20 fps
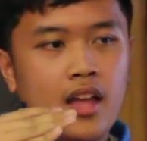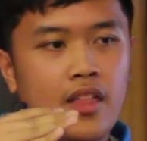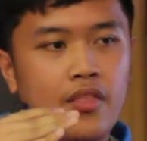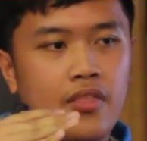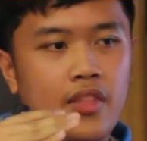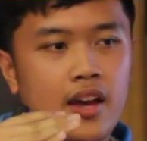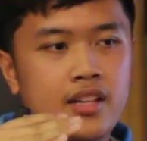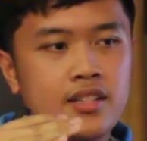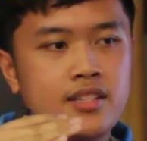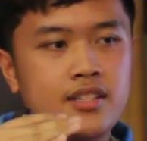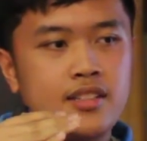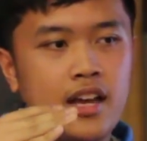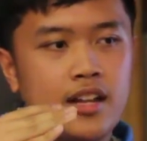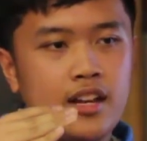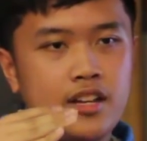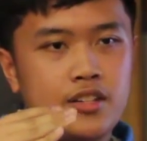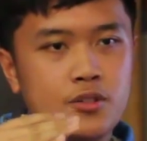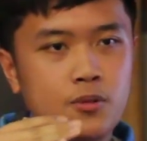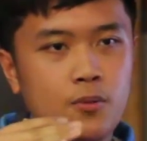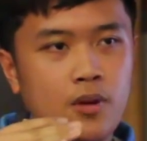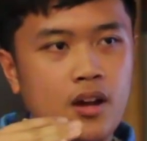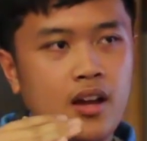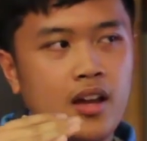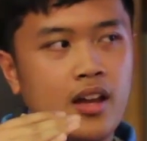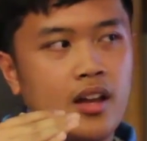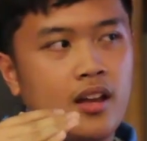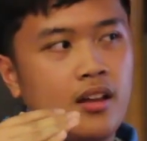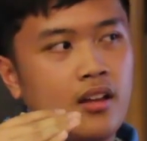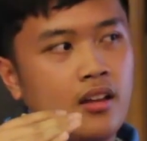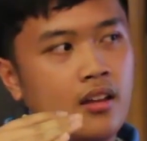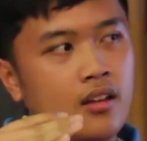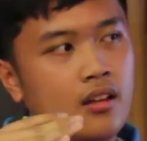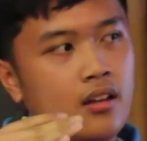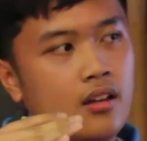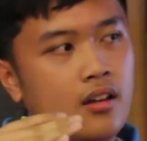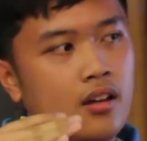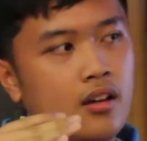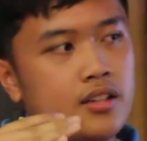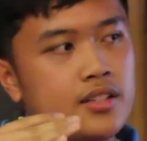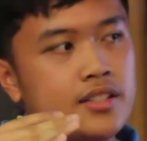and thus that is why
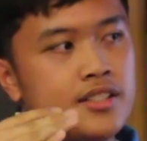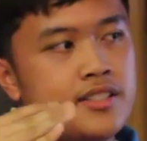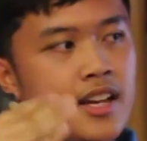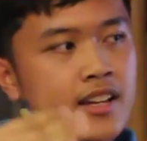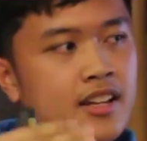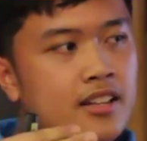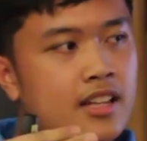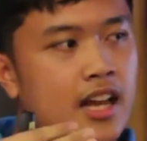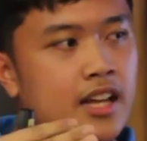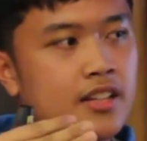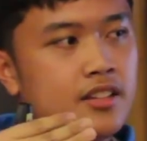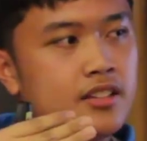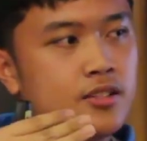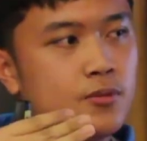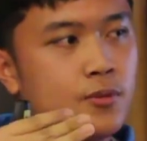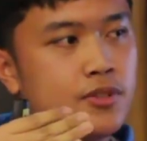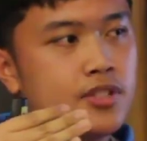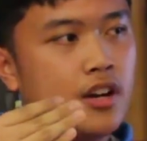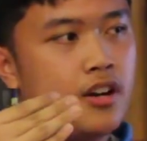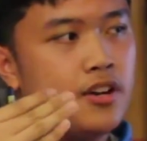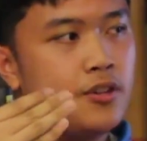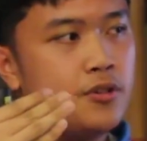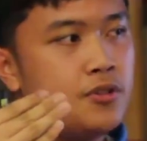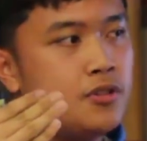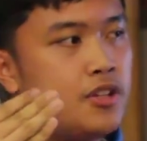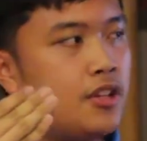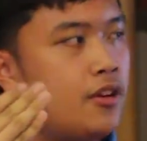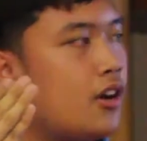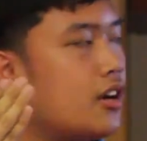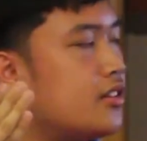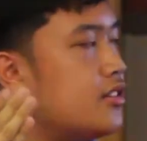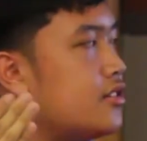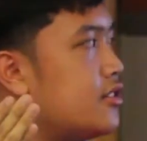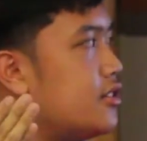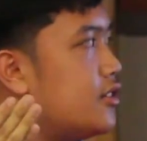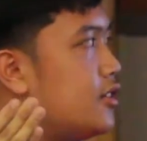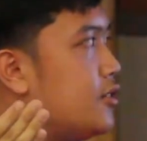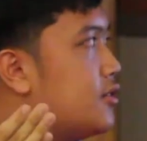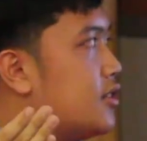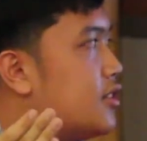satellites, which are usually
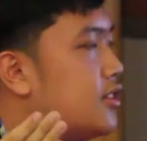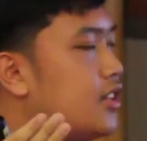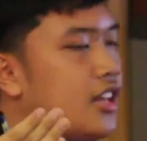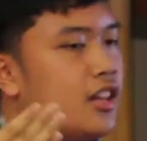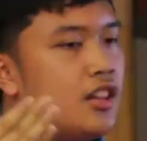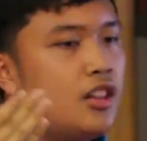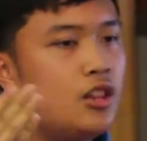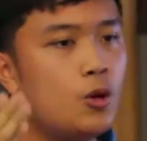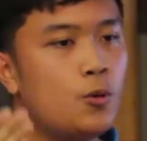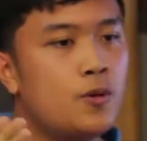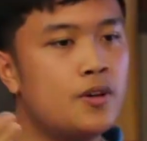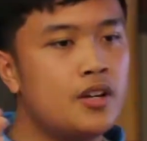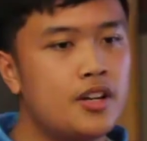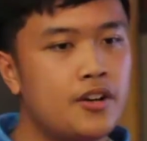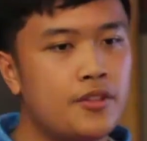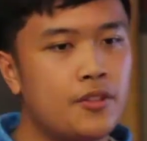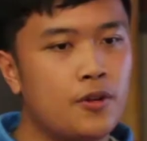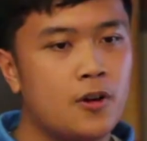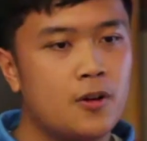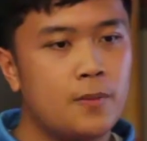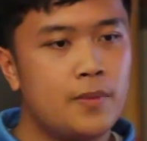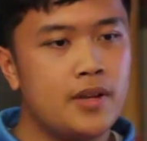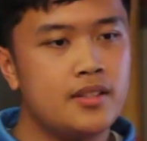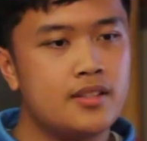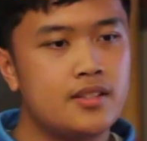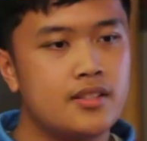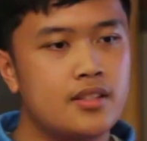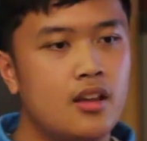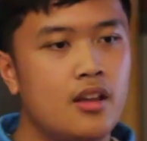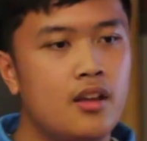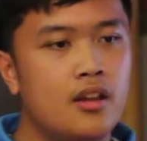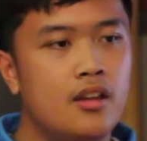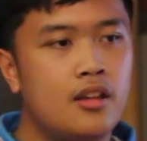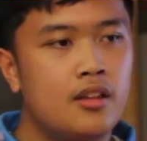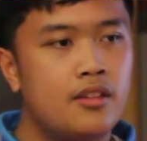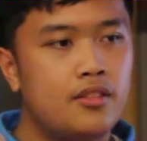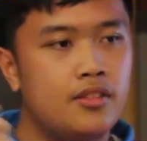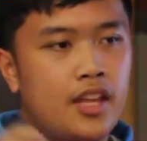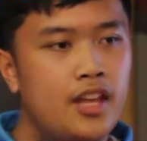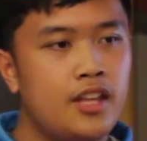constituted in lower Earth orbits,
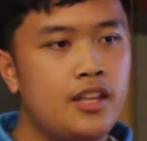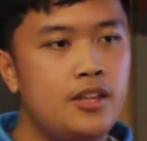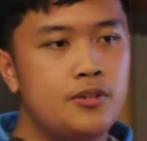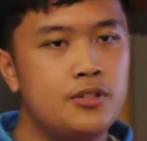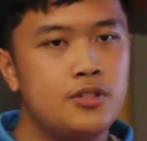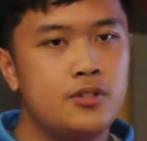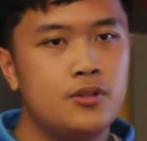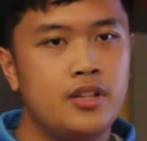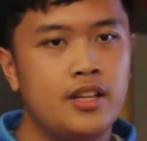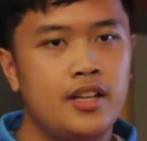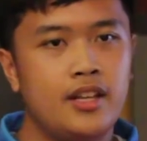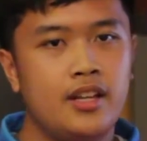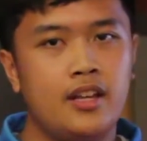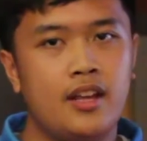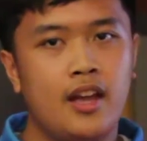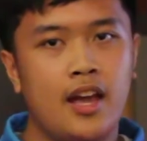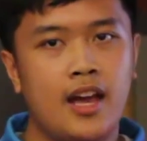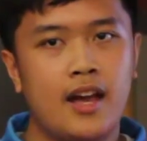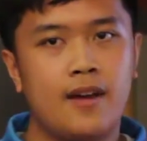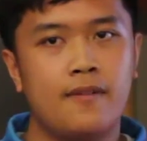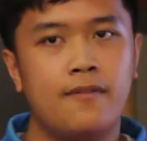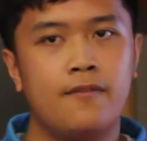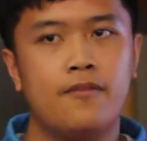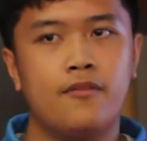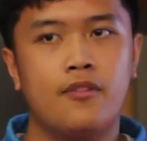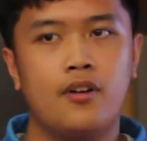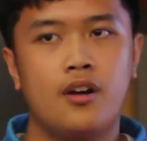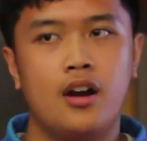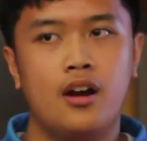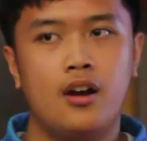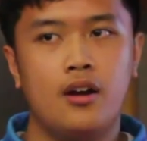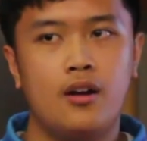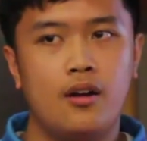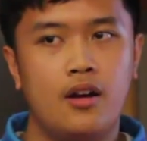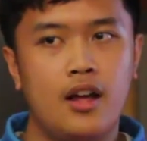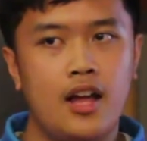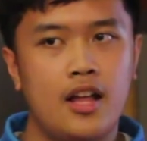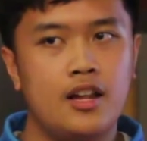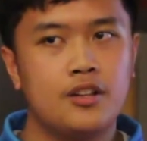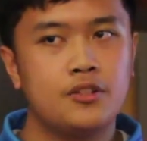they usually have
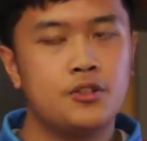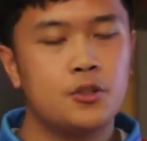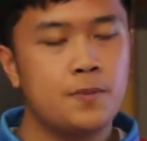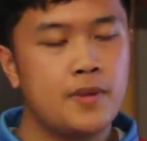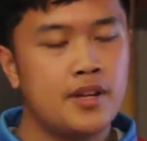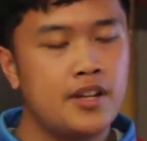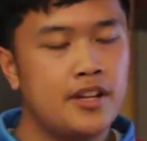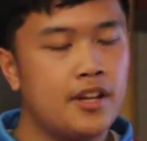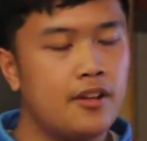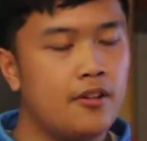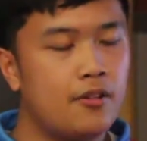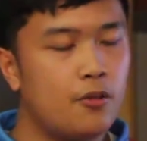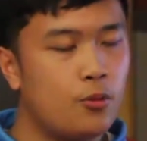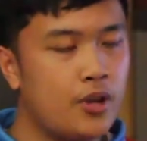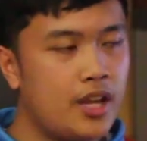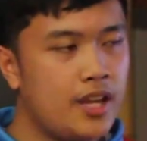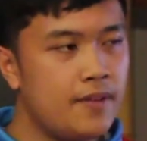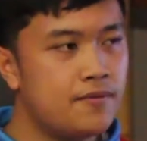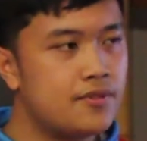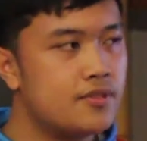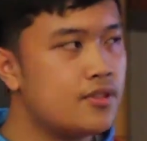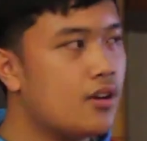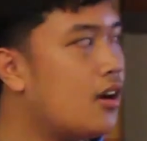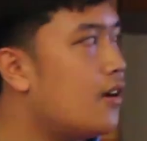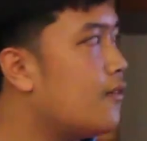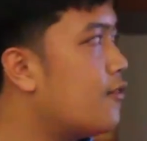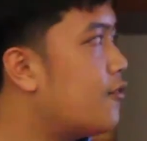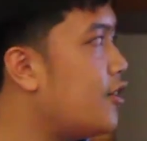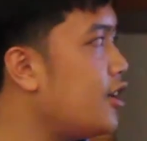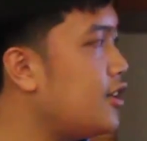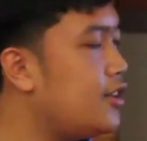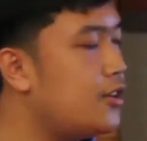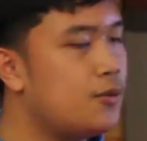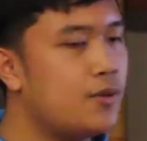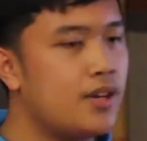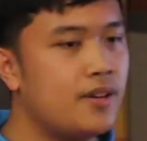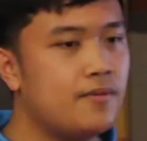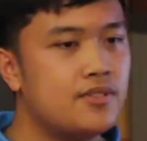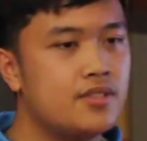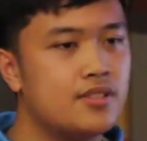electromagnetic waves of radio
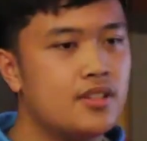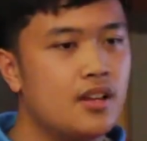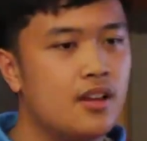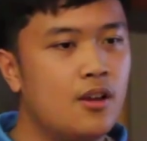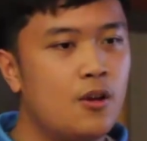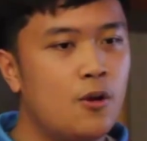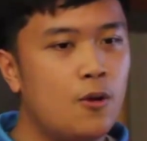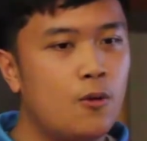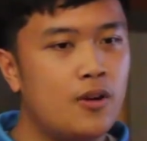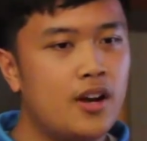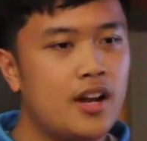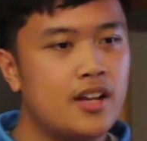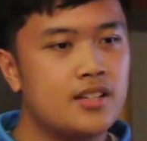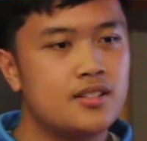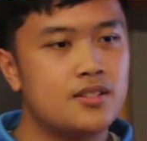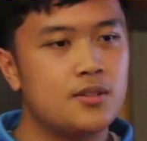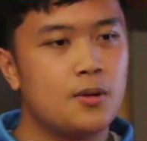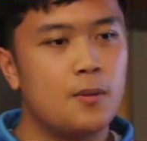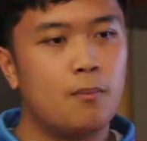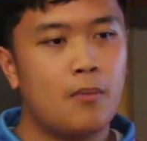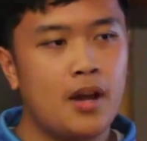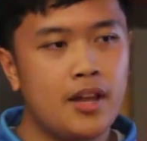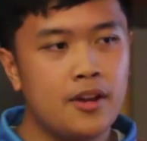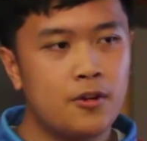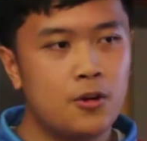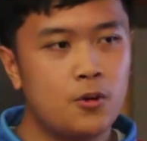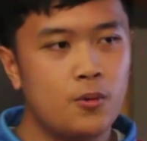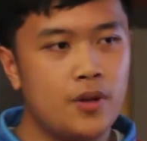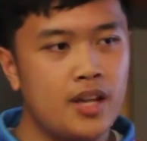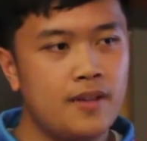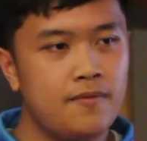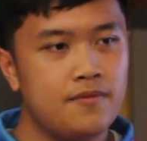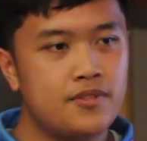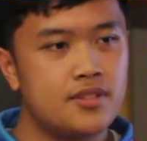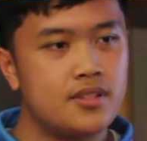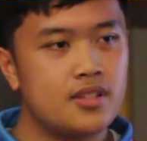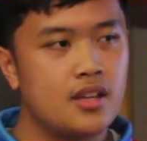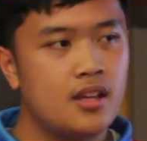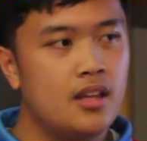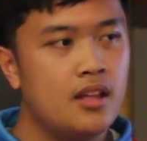waves, whereas
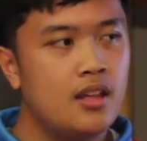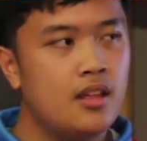microwaves,